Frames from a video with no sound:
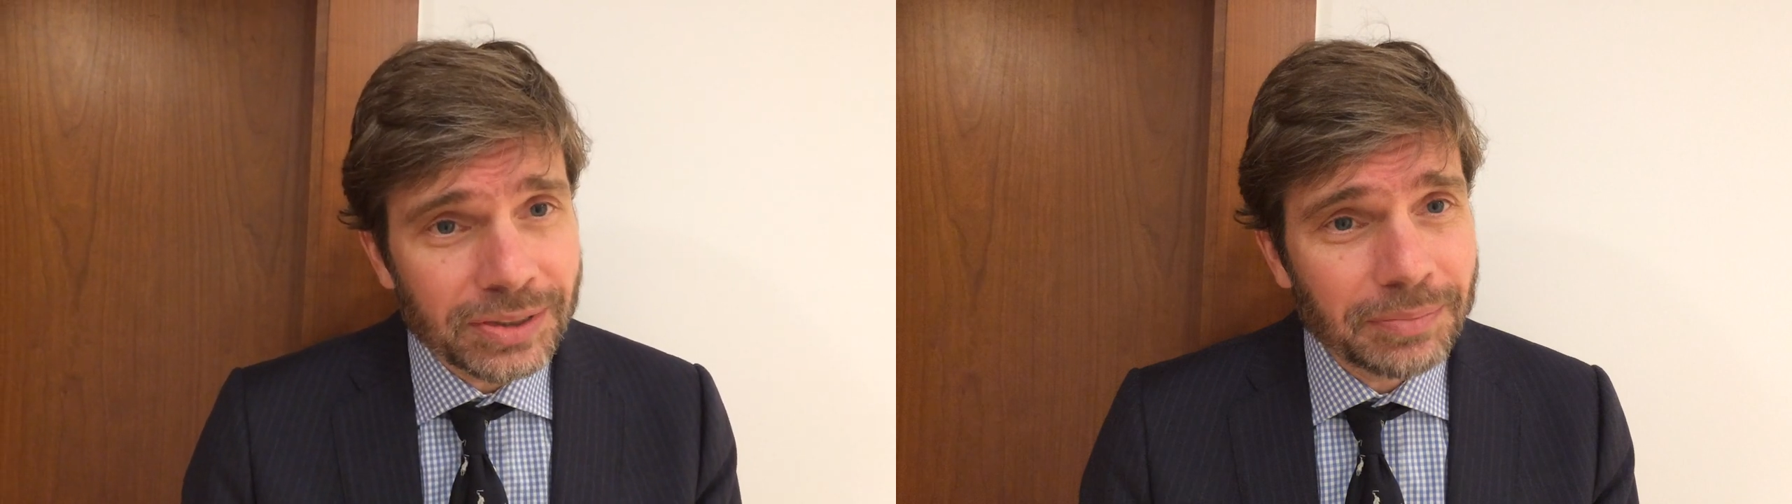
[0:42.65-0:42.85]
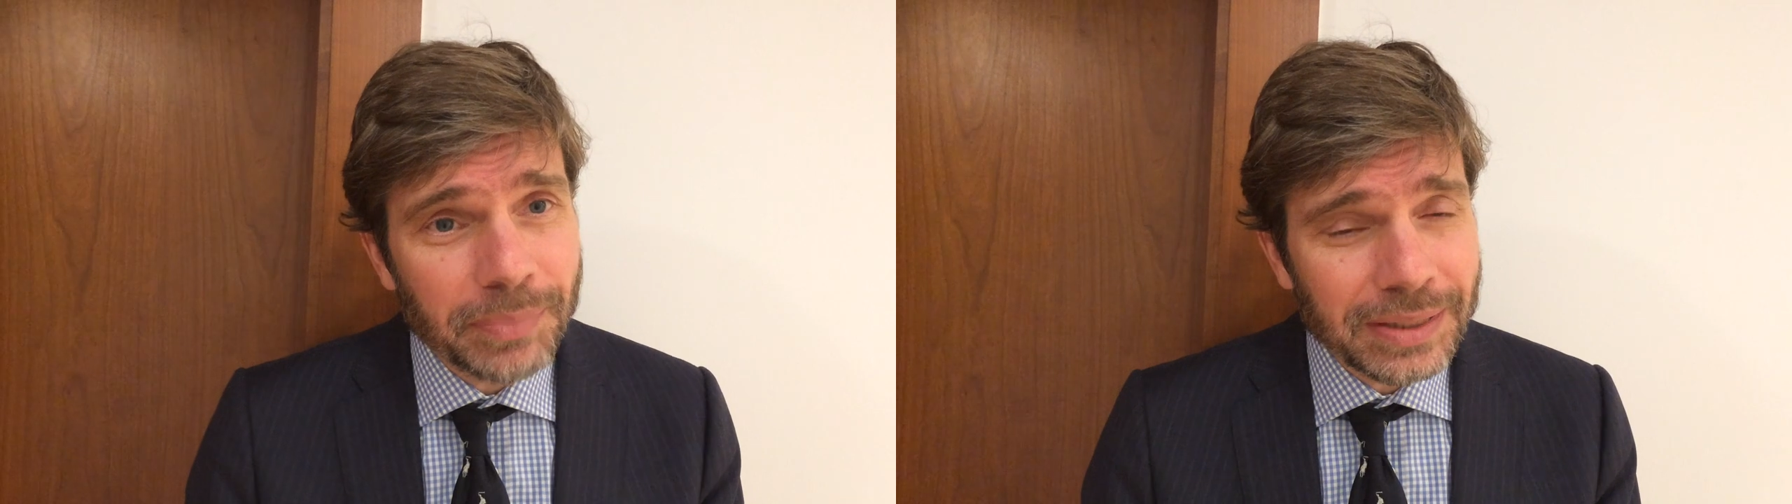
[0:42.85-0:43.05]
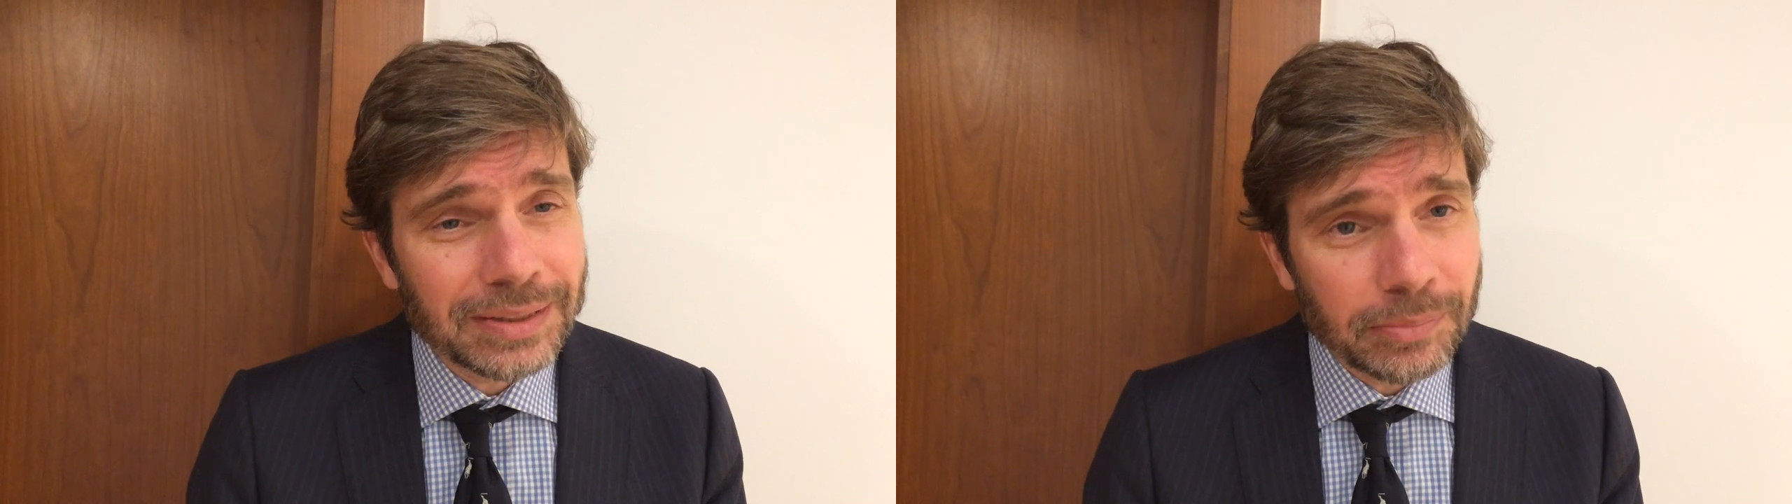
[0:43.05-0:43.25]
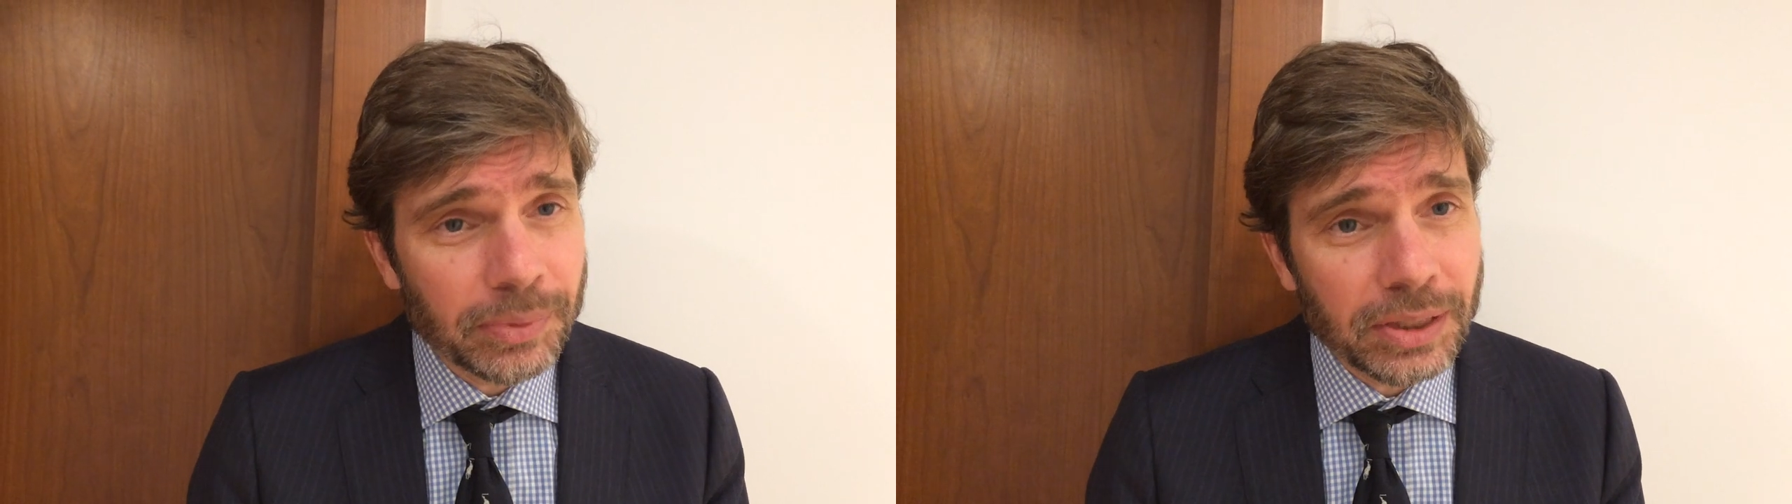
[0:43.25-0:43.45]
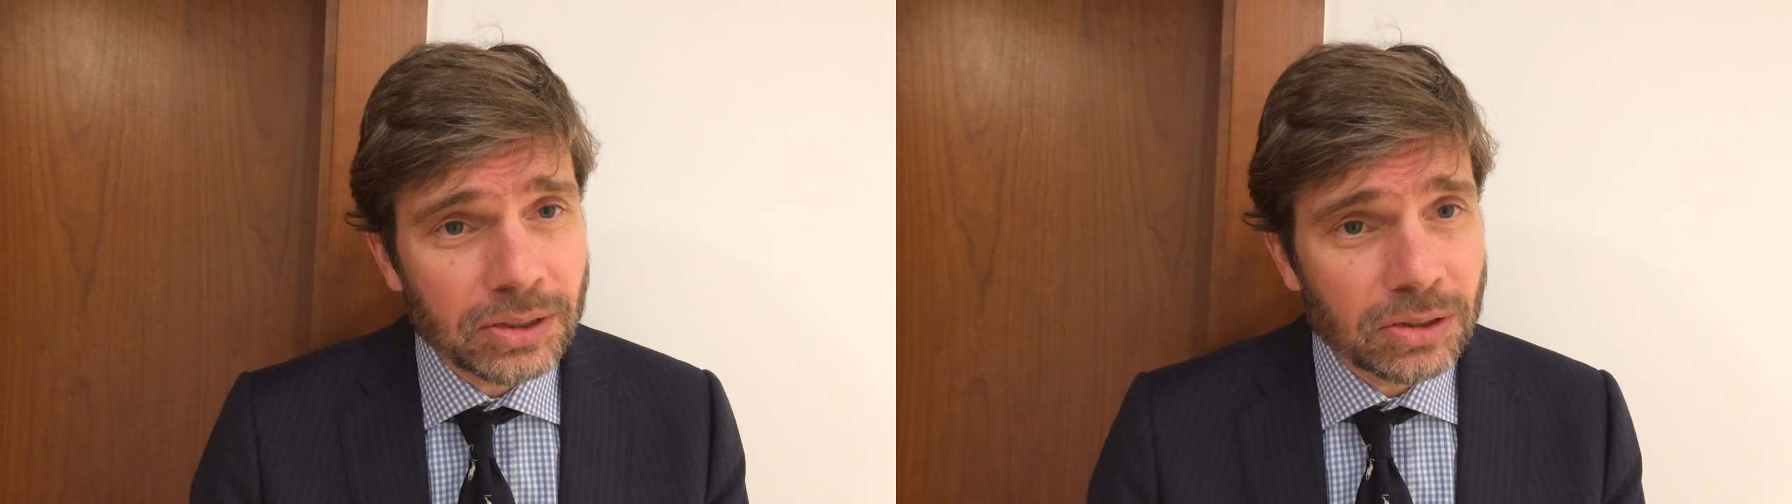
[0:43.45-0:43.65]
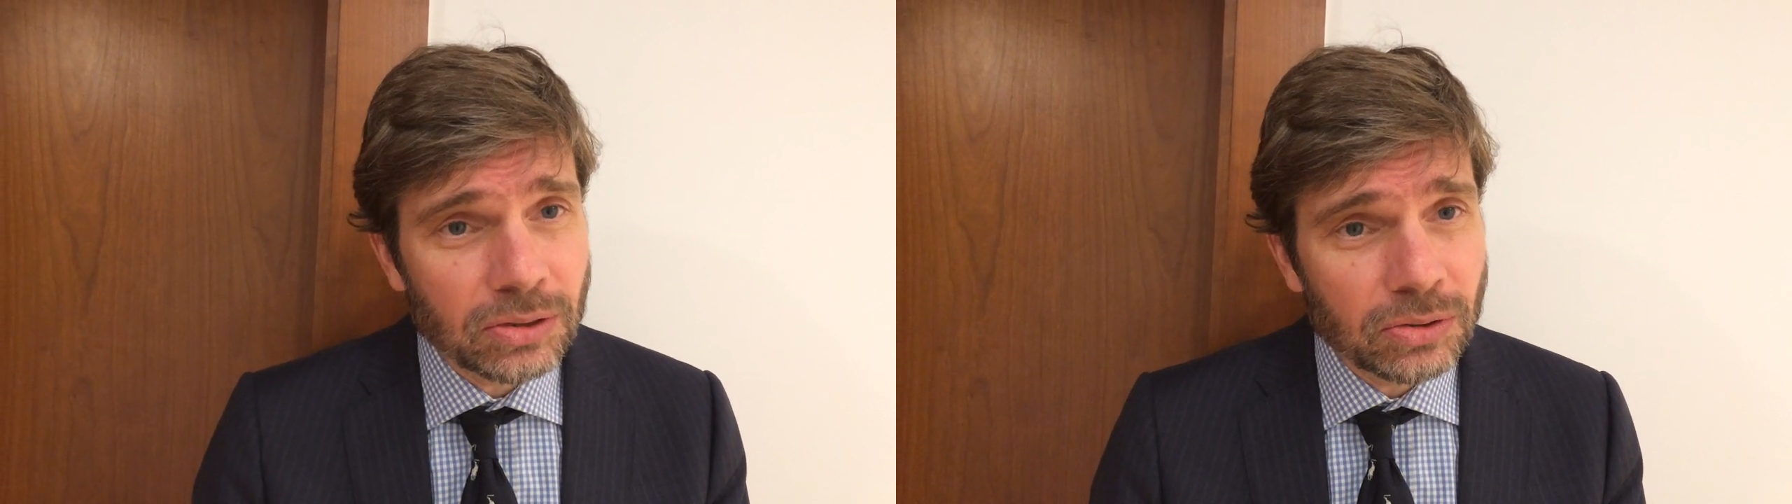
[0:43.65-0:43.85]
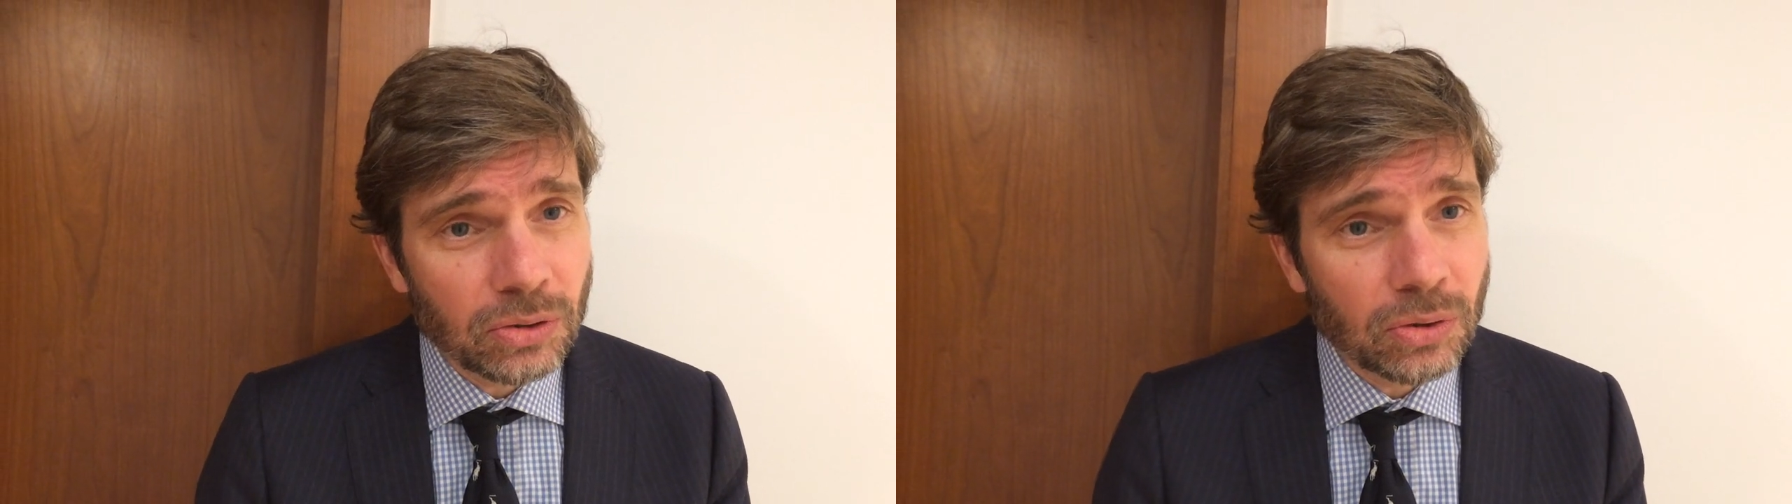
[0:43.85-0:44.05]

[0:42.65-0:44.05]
as a basic political